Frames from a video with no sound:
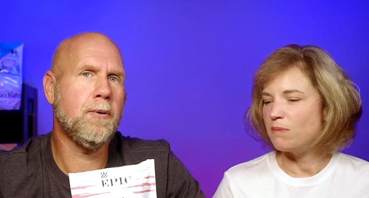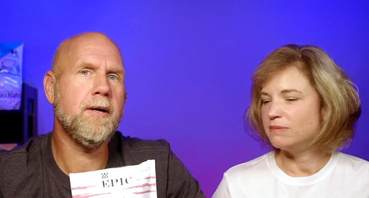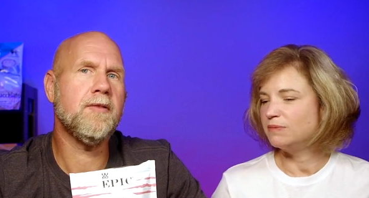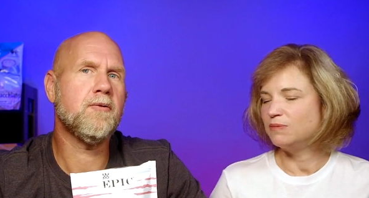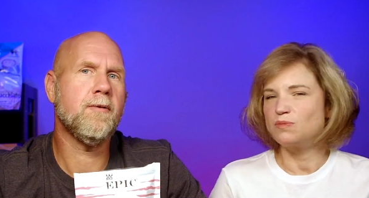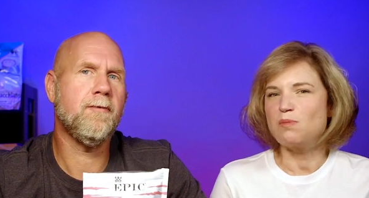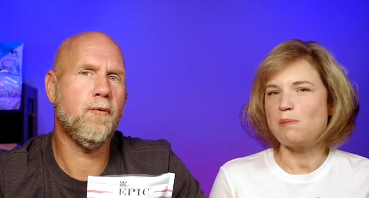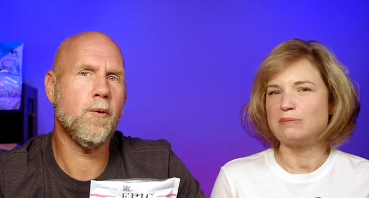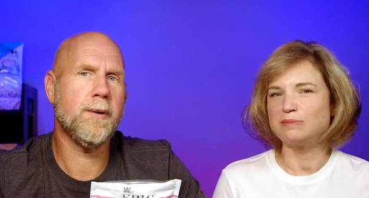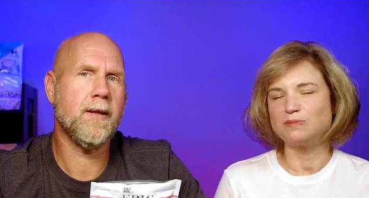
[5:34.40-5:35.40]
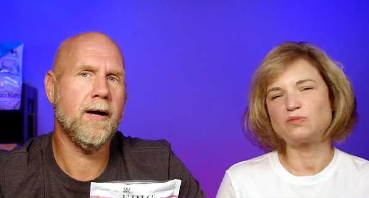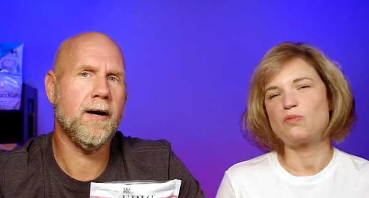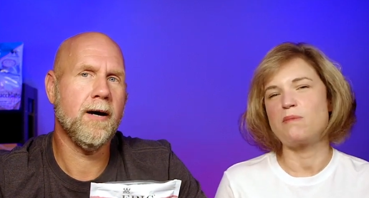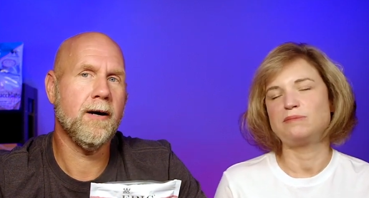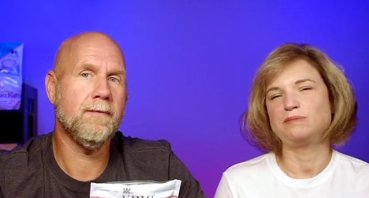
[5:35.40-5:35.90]
Speaker 1: put it through a formula
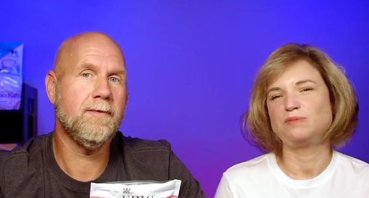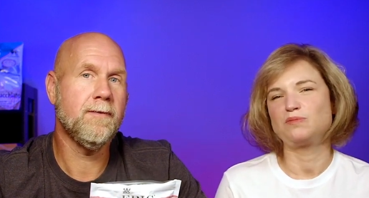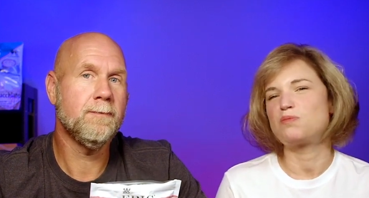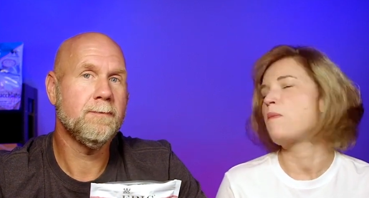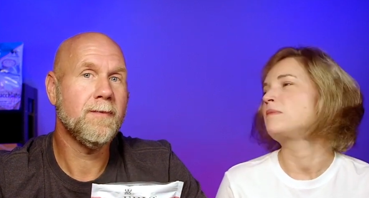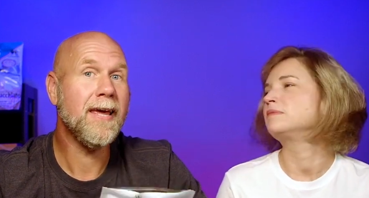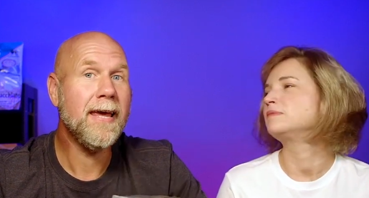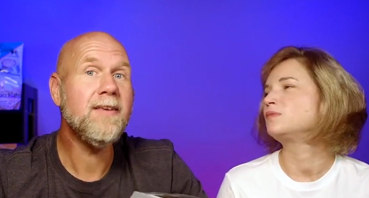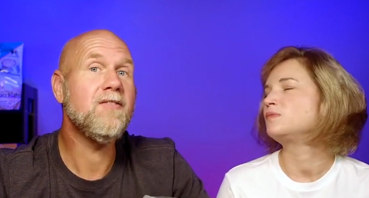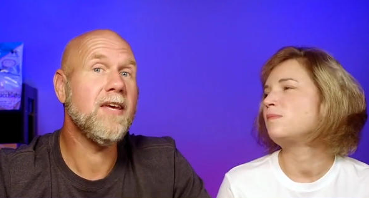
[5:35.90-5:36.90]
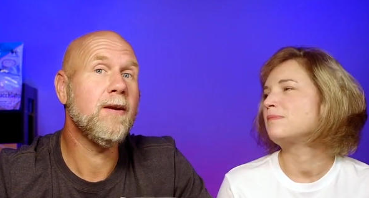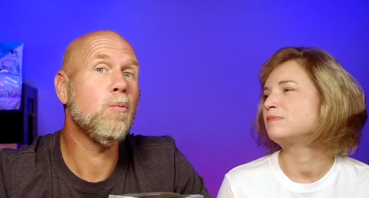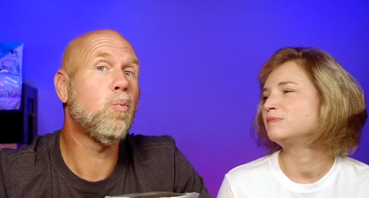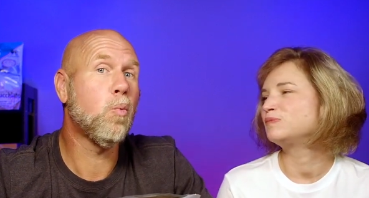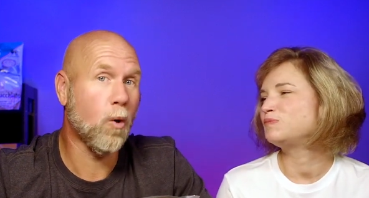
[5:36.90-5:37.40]
of, is it
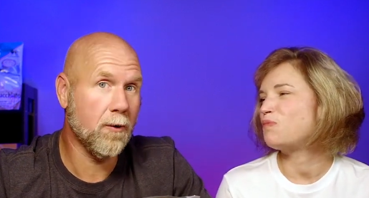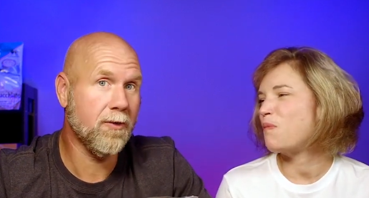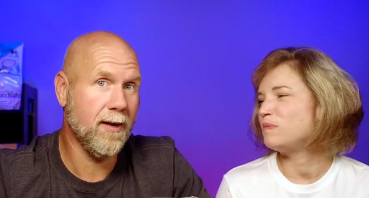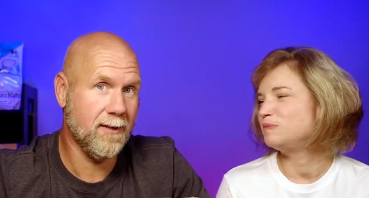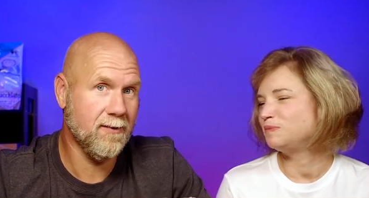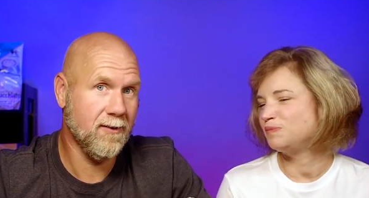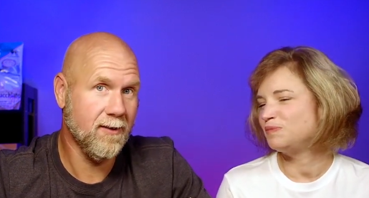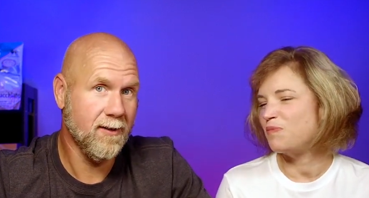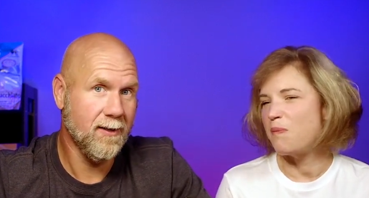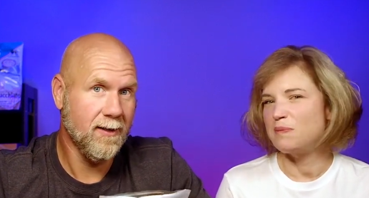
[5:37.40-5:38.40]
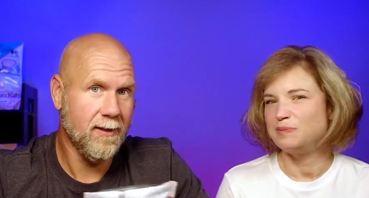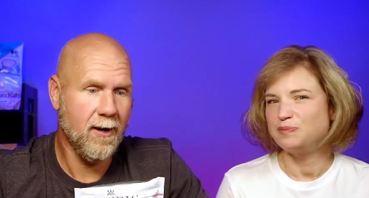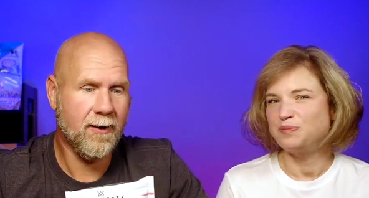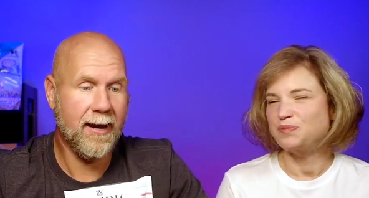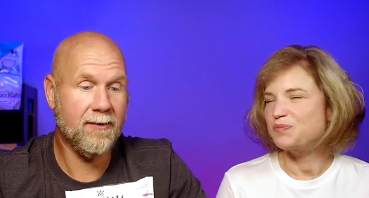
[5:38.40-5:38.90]
worth it?
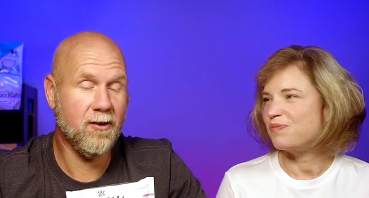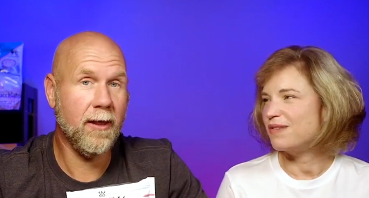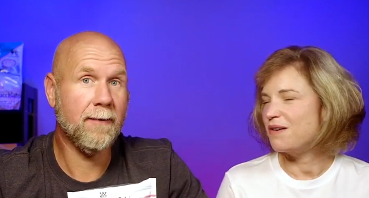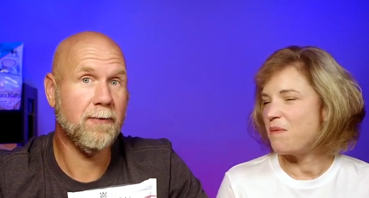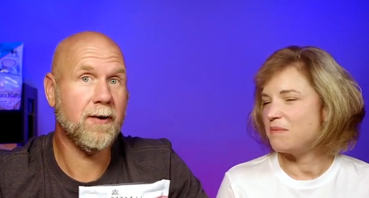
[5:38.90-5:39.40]
Okay, so like, for